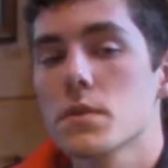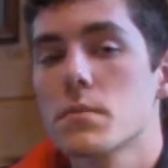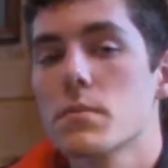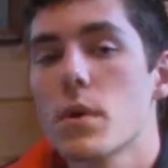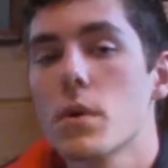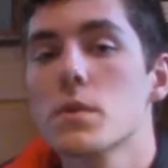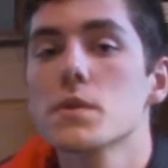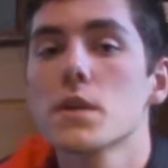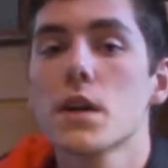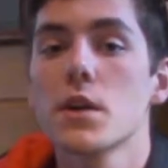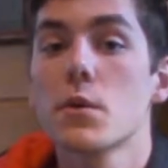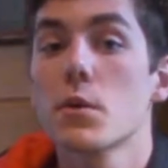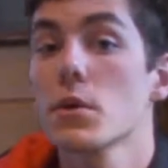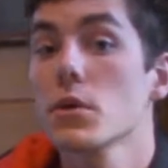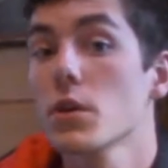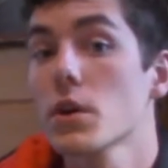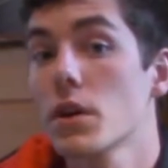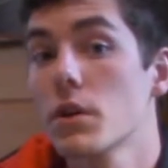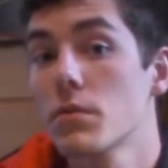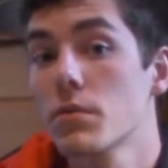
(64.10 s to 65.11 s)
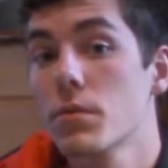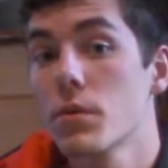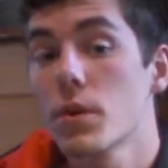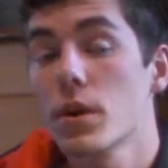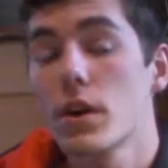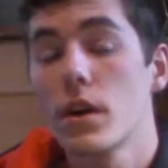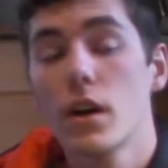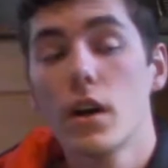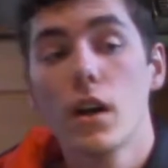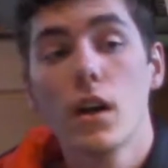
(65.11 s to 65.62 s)
and bones that you were looking
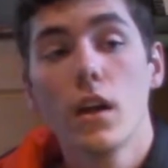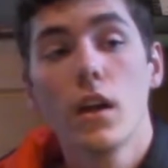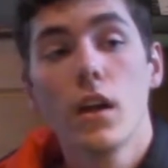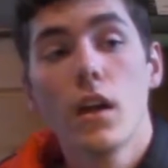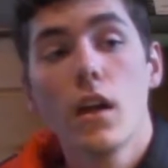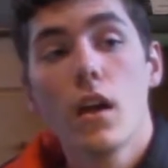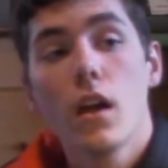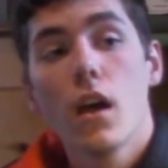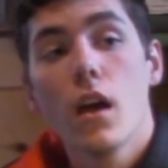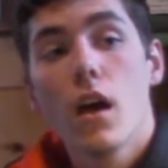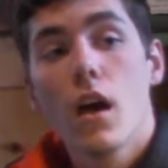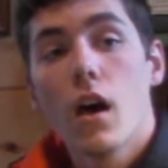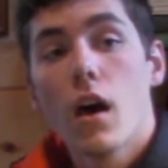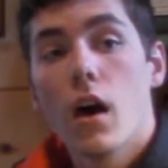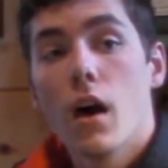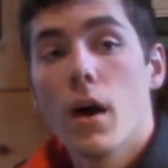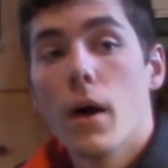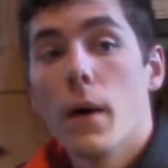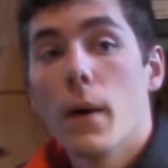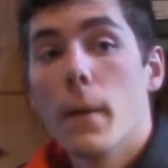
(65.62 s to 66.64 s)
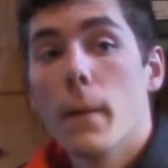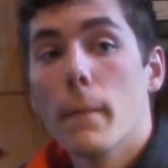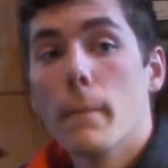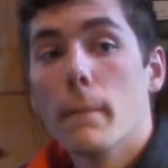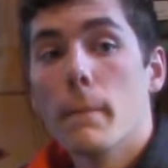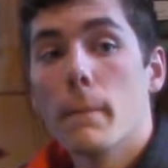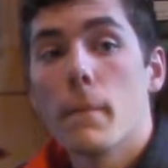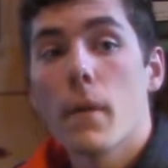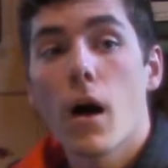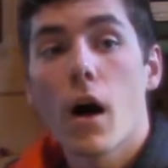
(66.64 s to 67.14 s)
for.
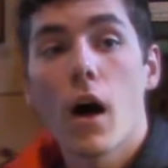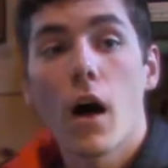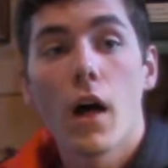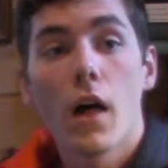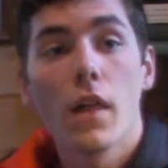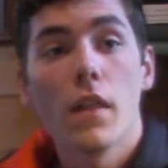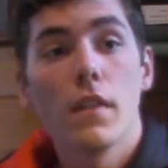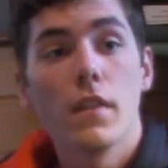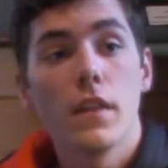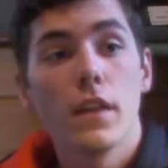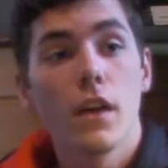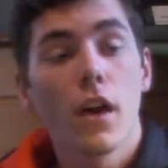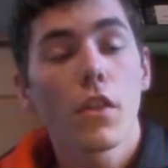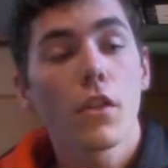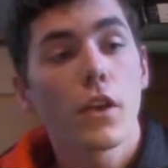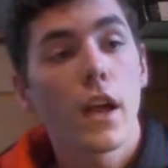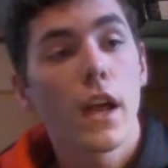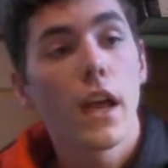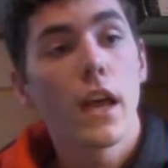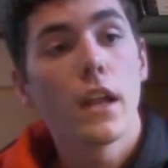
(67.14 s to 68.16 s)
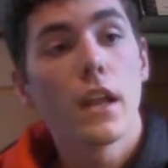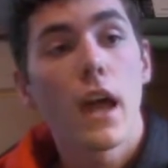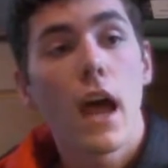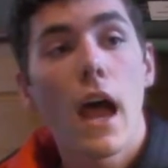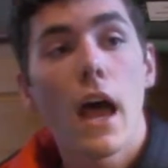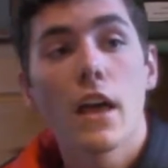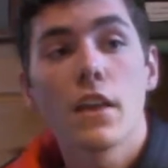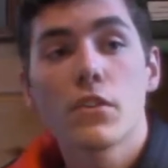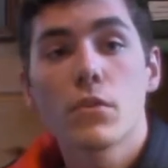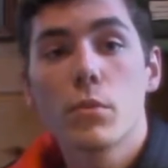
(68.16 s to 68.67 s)
On the other hand,
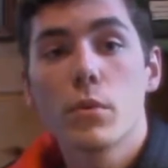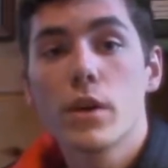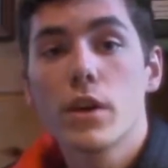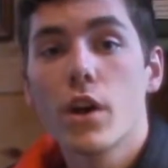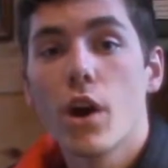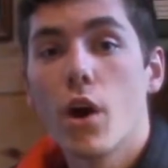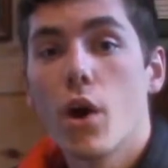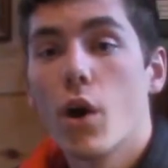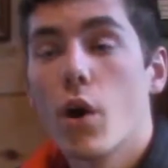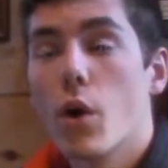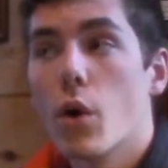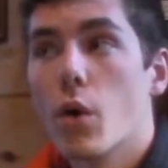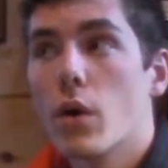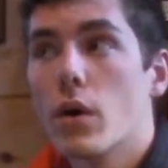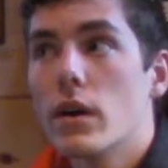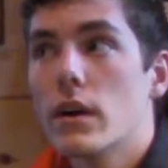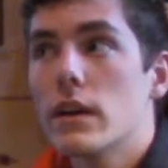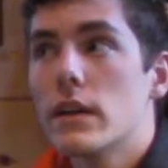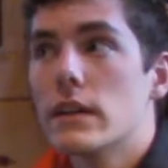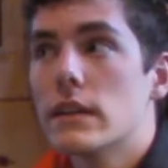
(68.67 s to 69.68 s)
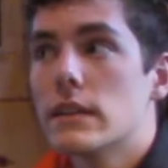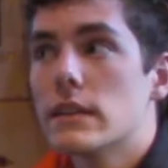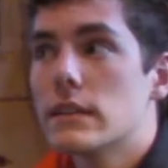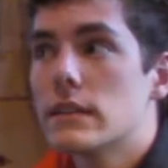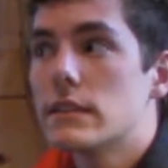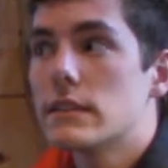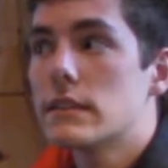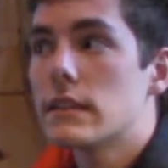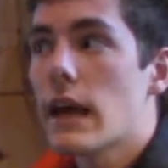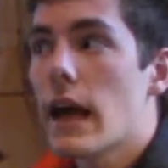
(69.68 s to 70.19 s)
as we go
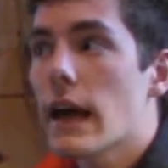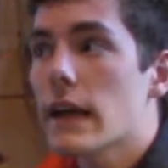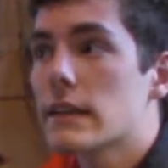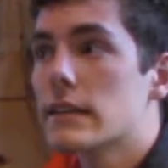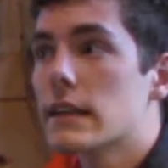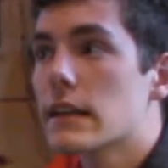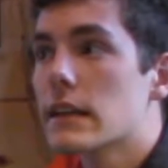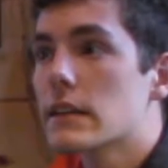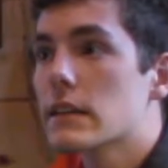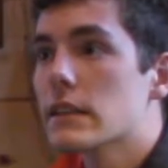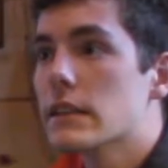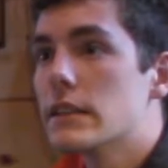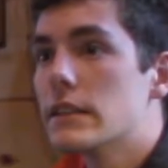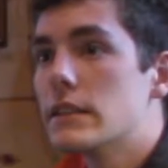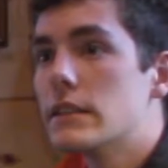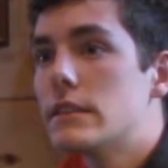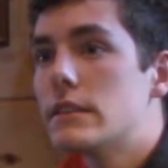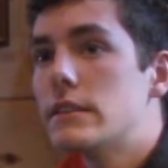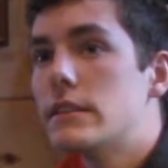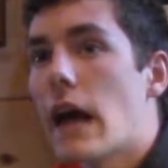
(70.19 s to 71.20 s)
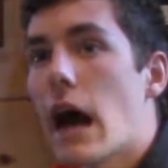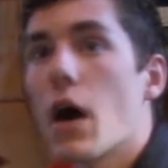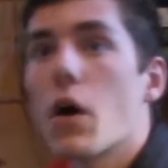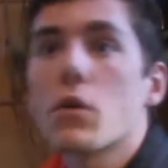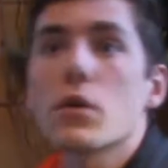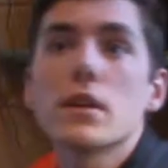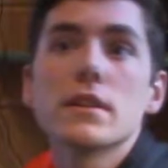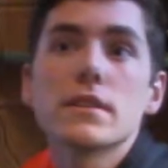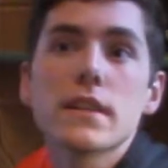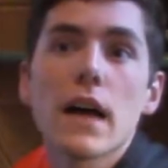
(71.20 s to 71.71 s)
technically
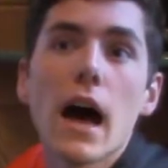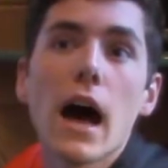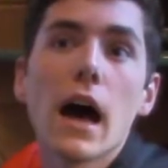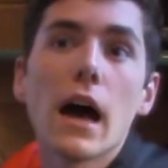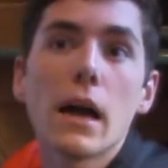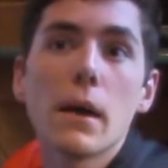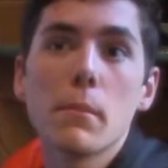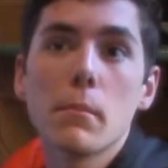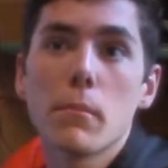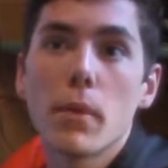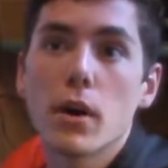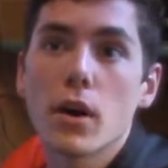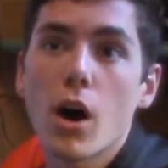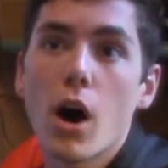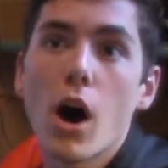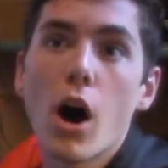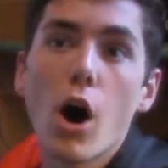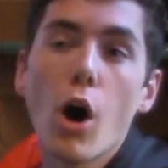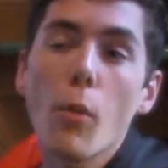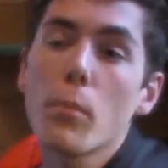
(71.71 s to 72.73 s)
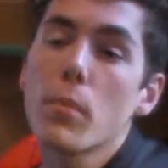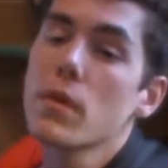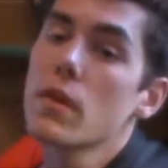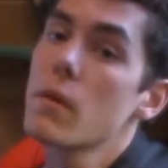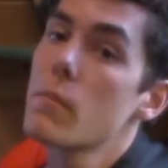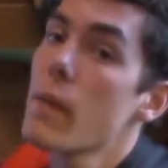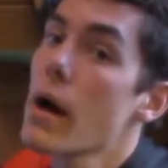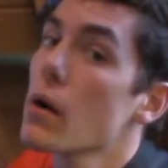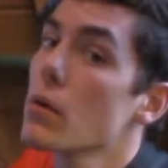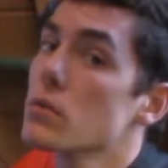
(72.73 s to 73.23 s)
down in time but up in the
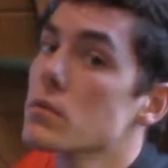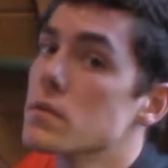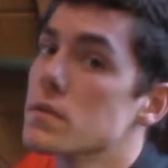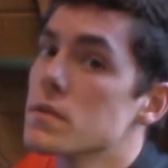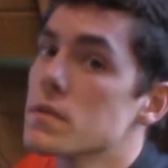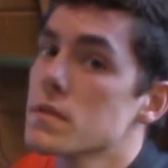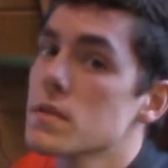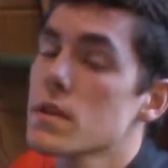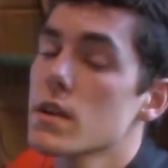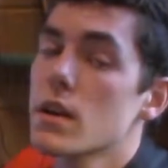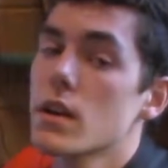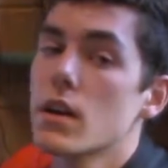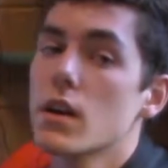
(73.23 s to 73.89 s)
mountains,